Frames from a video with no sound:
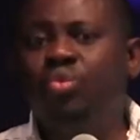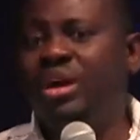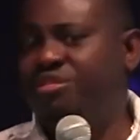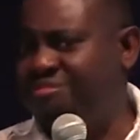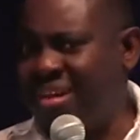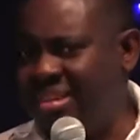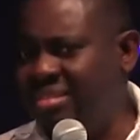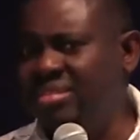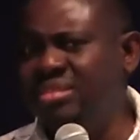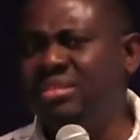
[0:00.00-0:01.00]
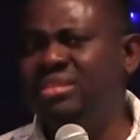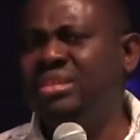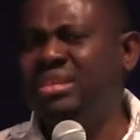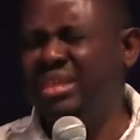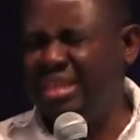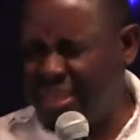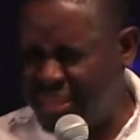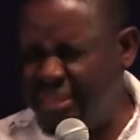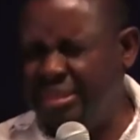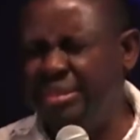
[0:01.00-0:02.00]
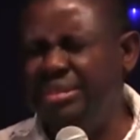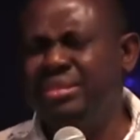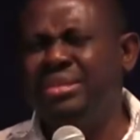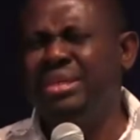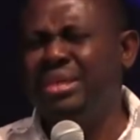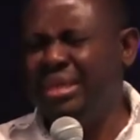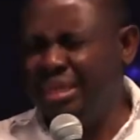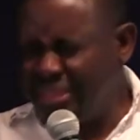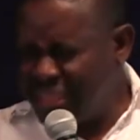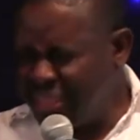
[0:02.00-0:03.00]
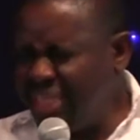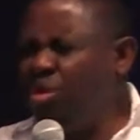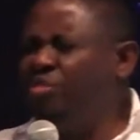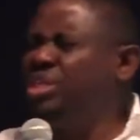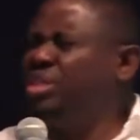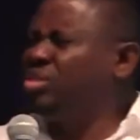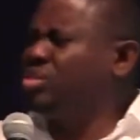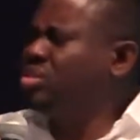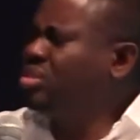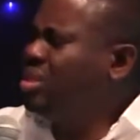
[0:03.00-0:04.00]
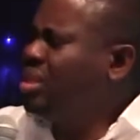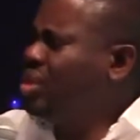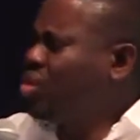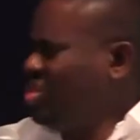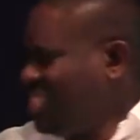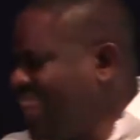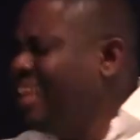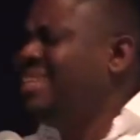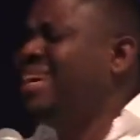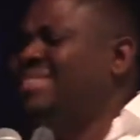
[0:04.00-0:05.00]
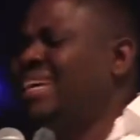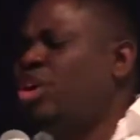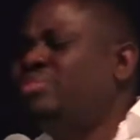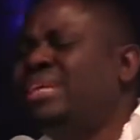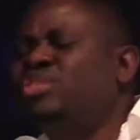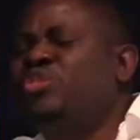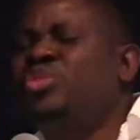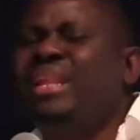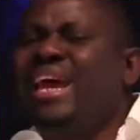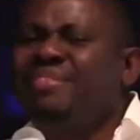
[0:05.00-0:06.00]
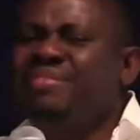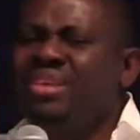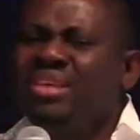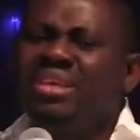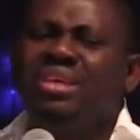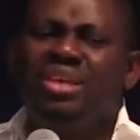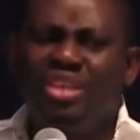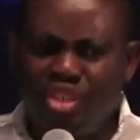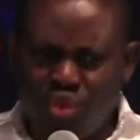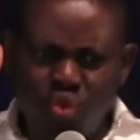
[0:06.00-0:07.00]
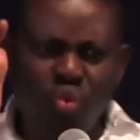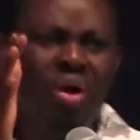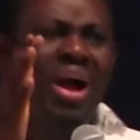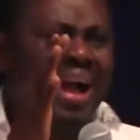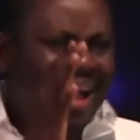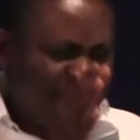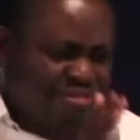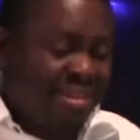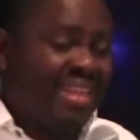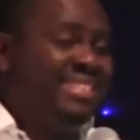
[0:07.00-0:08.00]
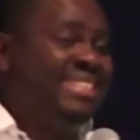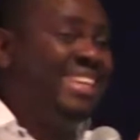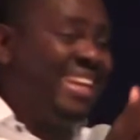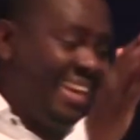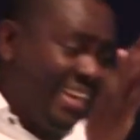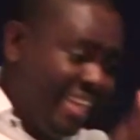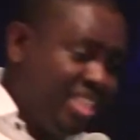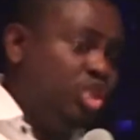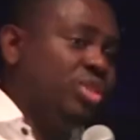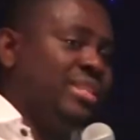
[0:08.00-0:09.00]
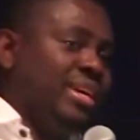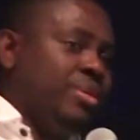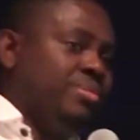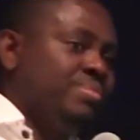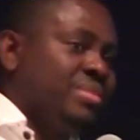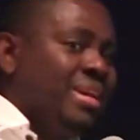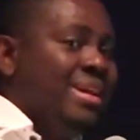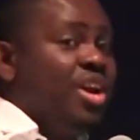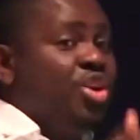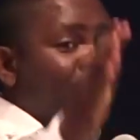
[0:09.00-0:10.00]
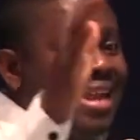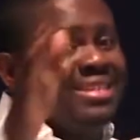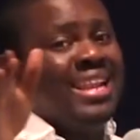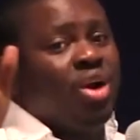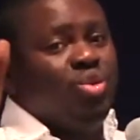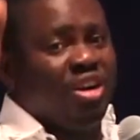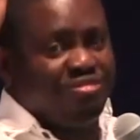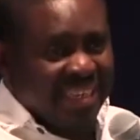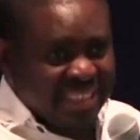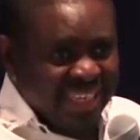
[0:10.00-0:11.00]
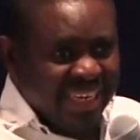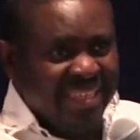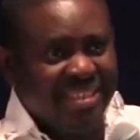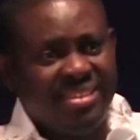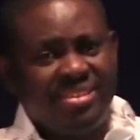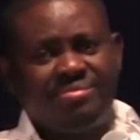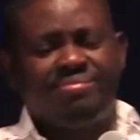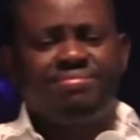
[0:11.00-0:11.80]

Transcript: We have found a lead. In the name of Jesus, concerning that circumstance of your life, you are finding a lead just now. Right now, you are finding a lead.